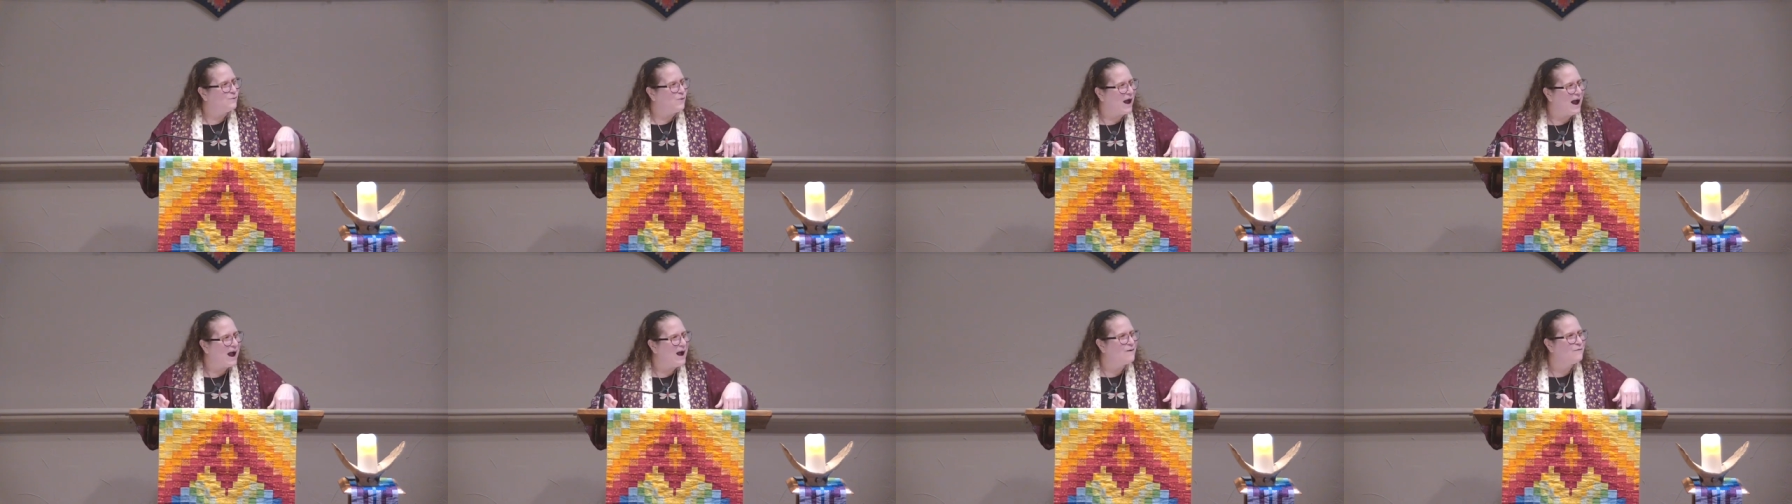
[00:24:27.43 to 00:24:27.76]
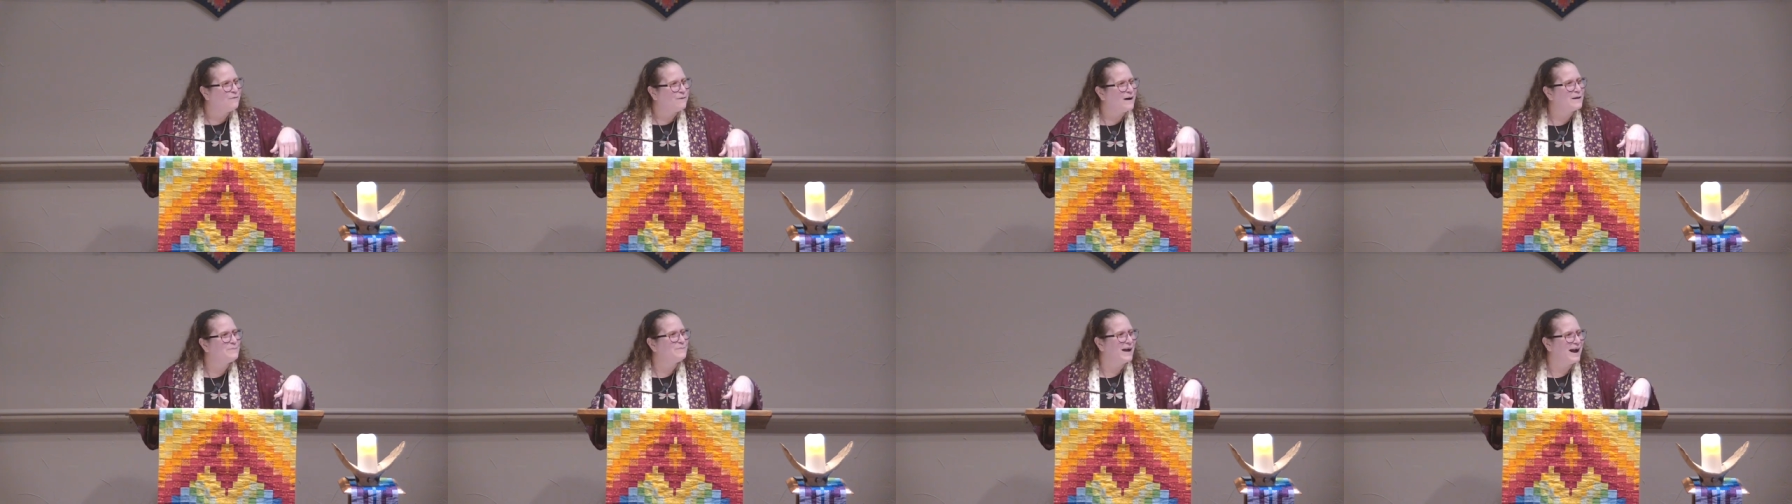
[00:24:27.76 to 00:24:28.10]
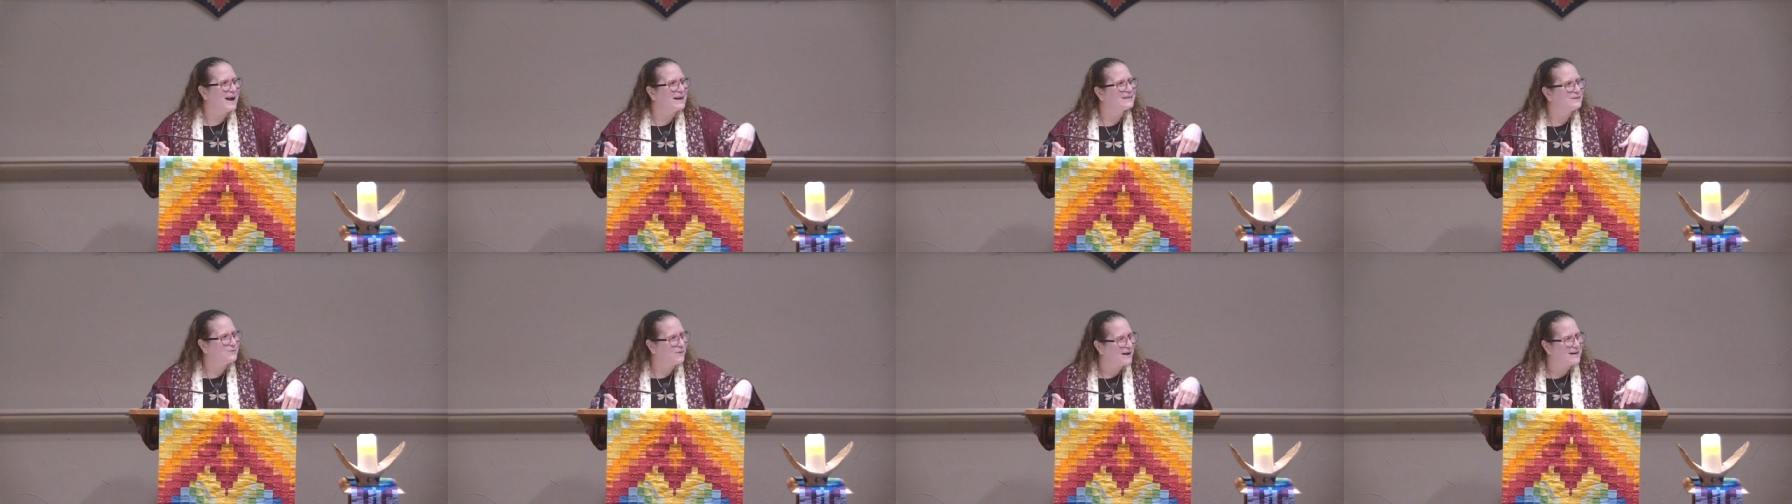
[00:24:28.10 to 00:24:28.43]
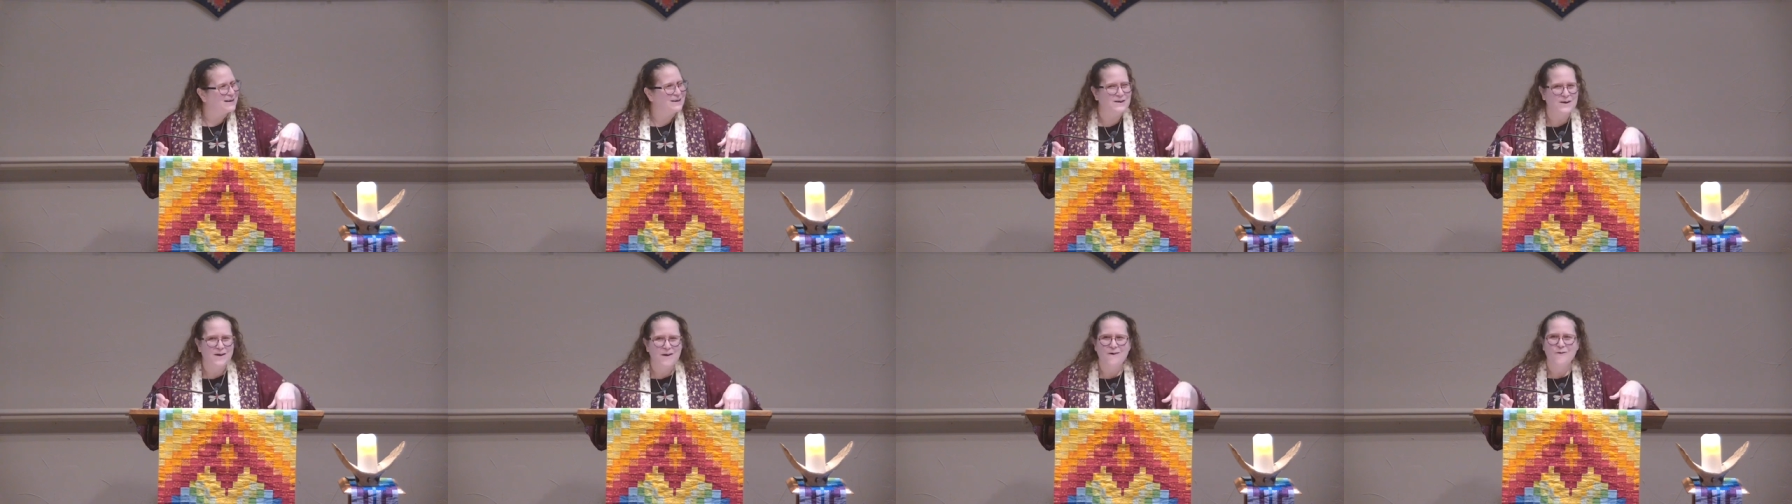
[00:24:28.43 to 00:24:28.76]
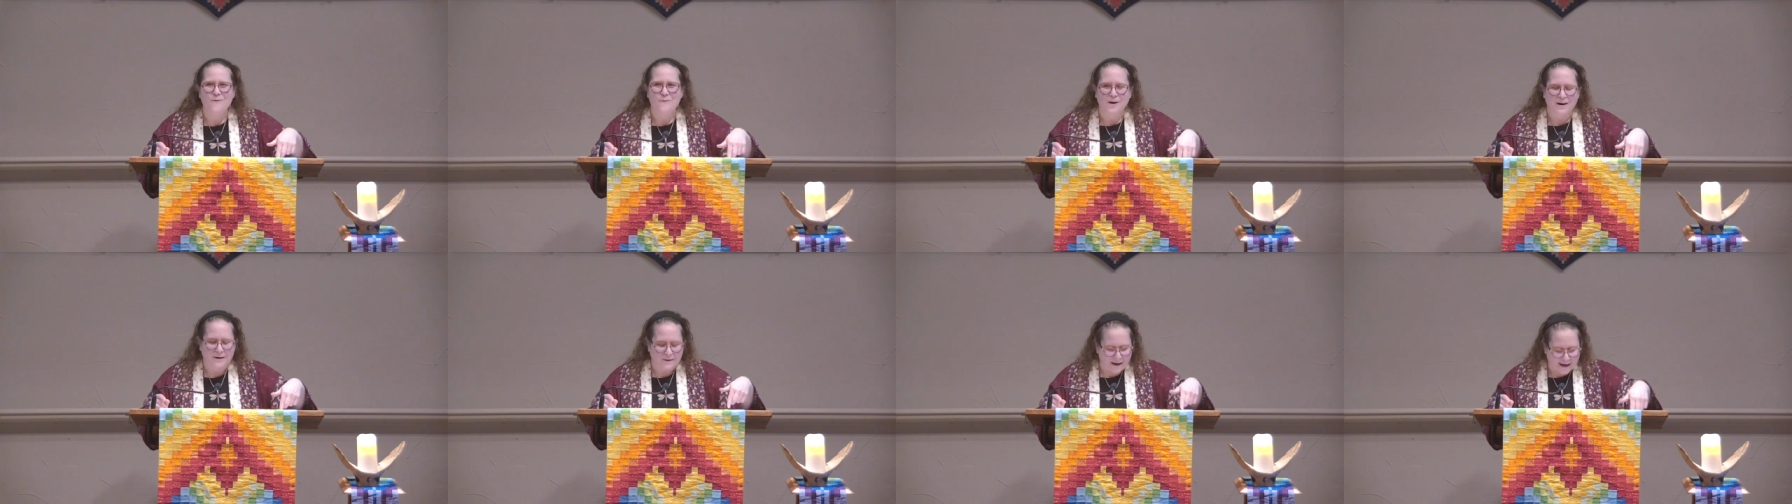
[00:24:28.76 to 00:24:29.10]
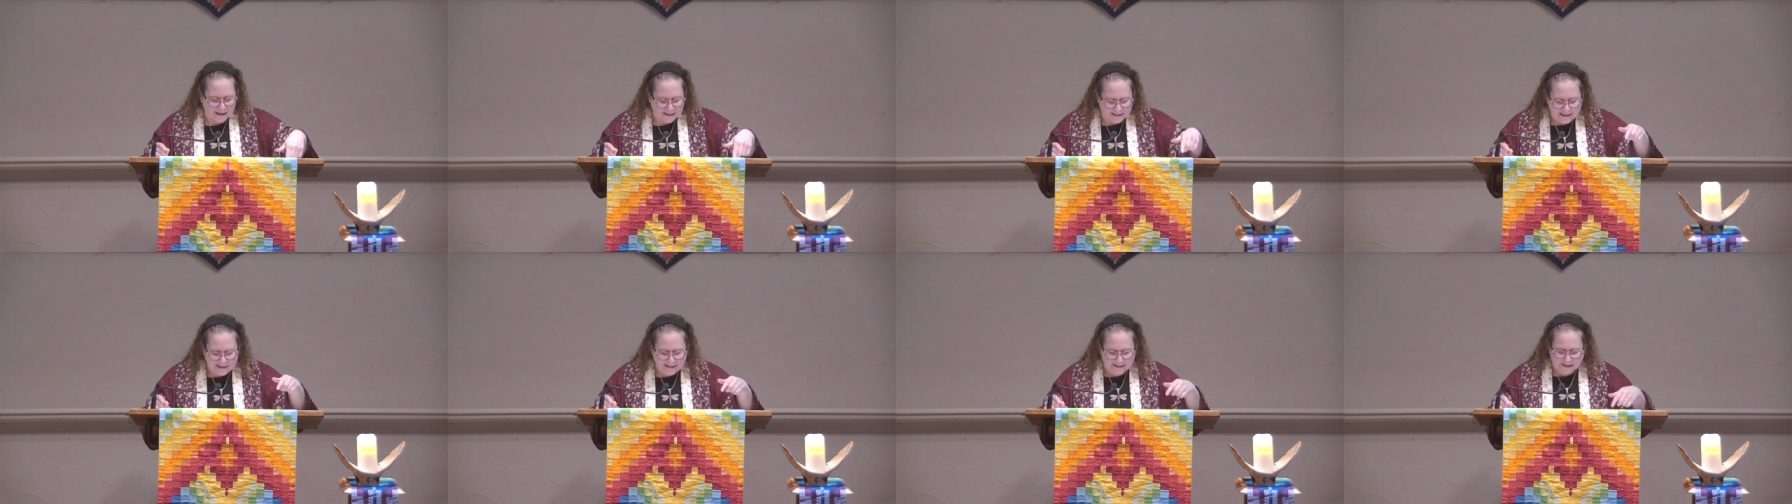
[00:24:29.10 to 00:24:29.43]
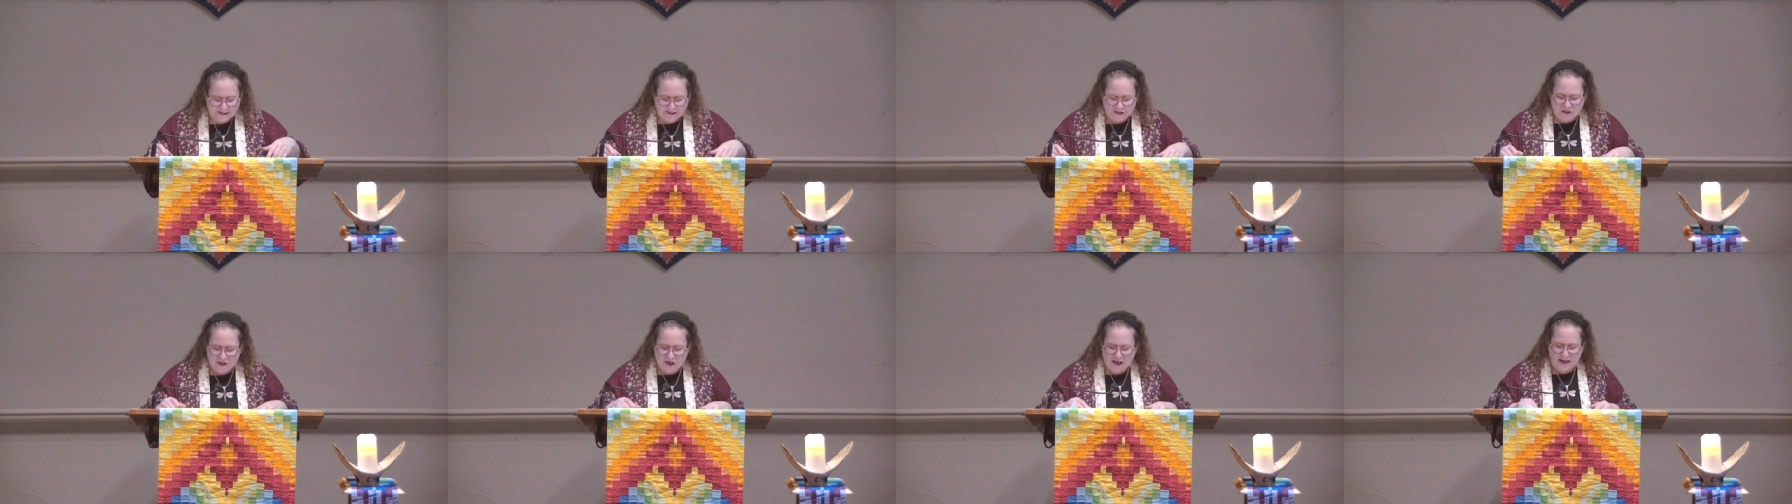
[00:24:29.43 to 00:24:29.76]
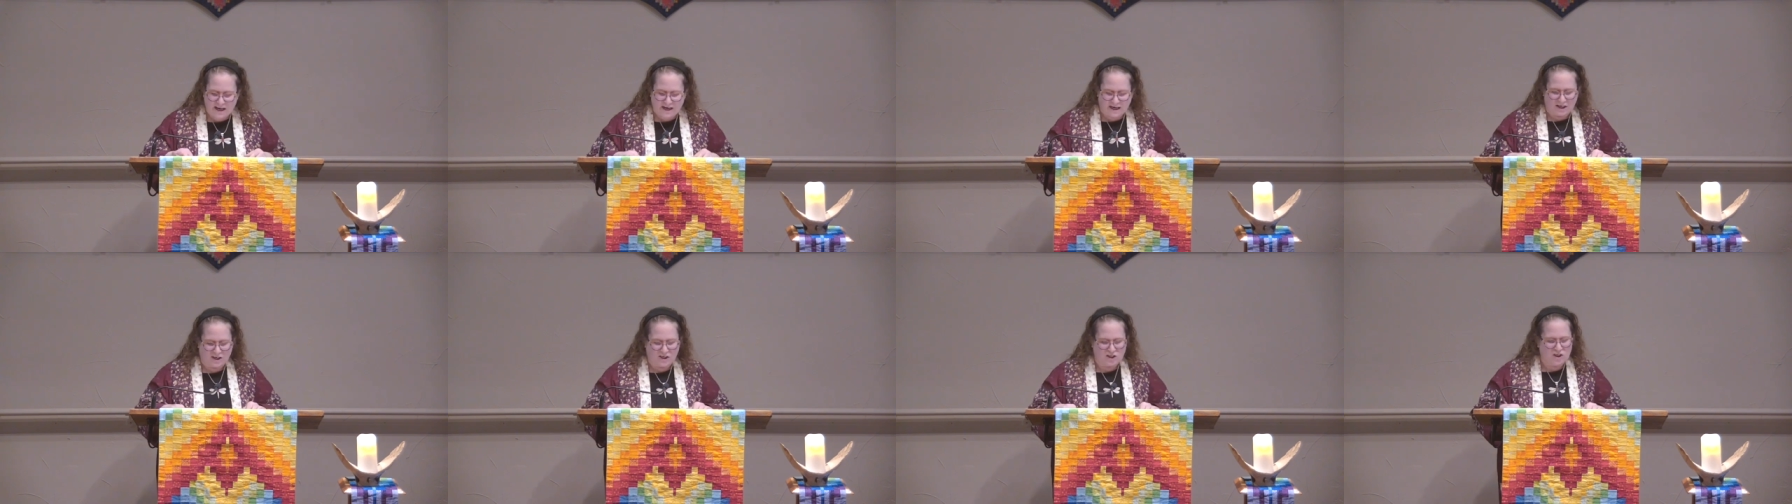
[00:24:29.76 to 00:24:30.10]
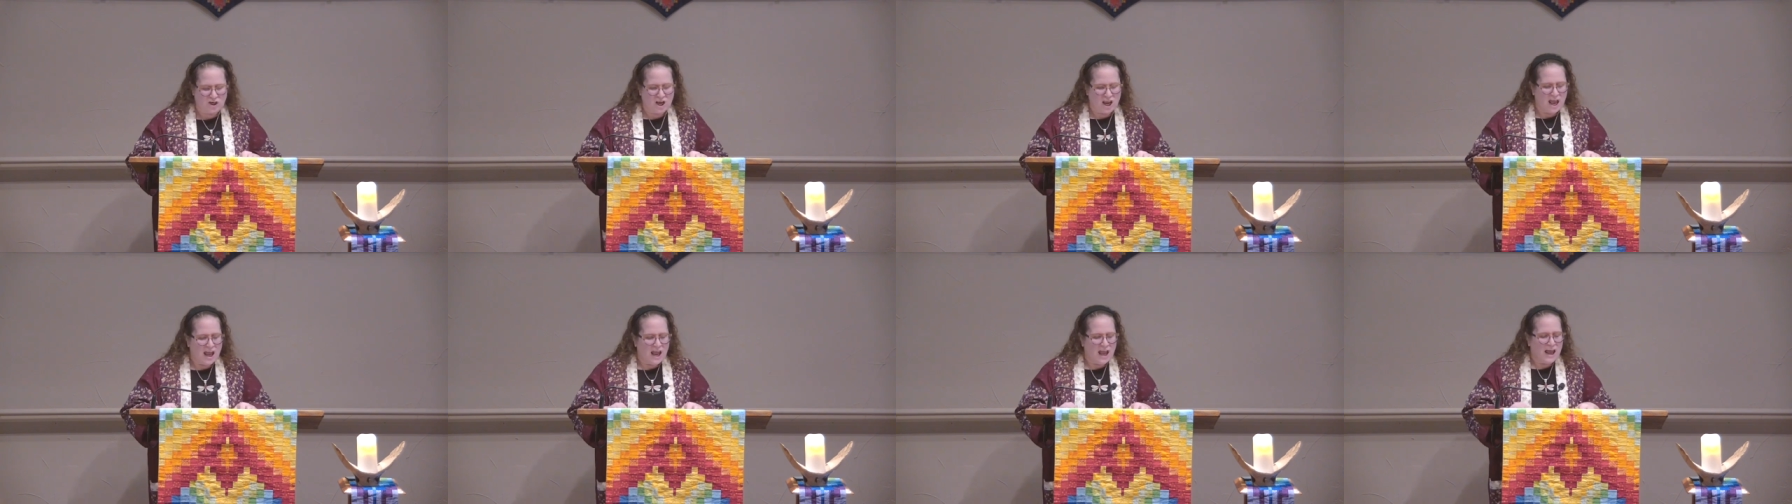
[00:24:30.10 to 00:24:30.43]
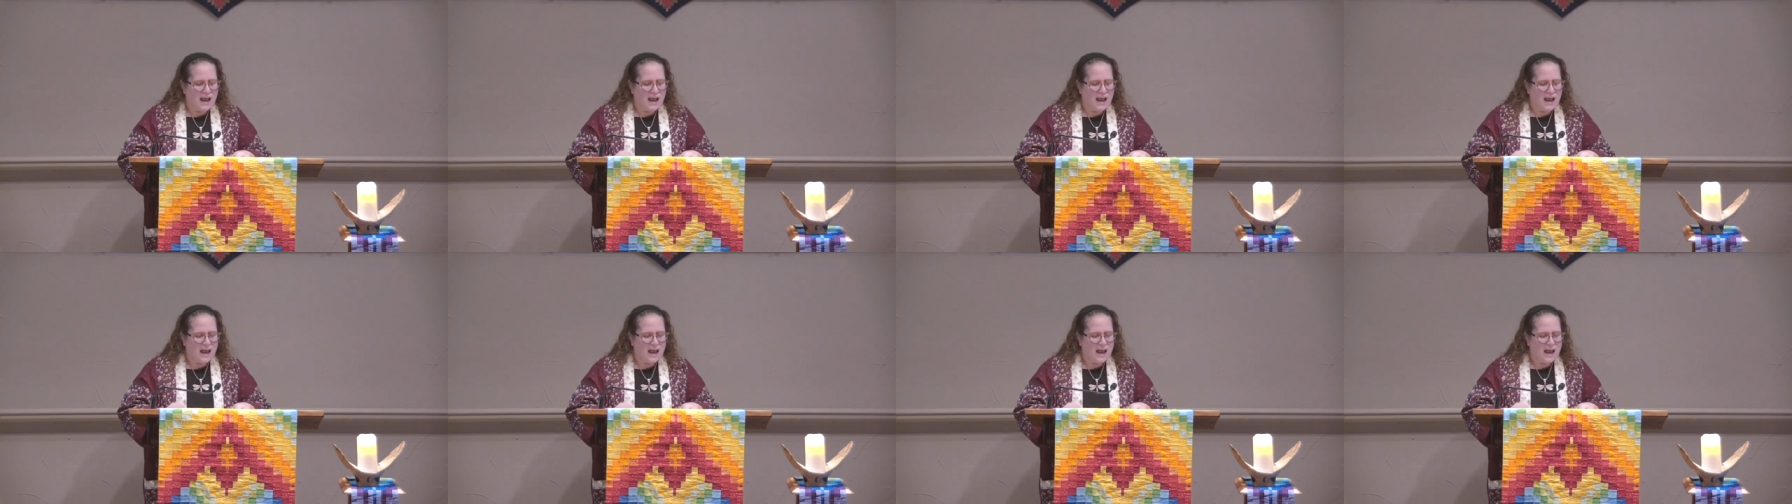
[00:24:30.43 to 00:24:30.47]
How far back do I go? What do I need to change?